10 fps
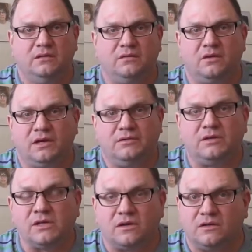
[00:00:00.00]
or He
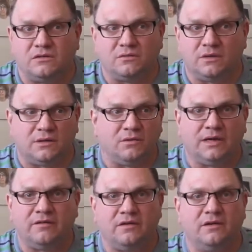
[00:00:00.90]
returns,
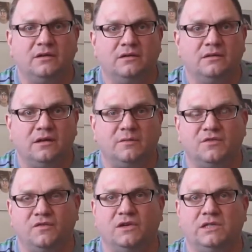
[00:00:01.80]
whatever comes
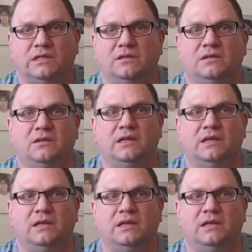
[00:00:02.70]
first, and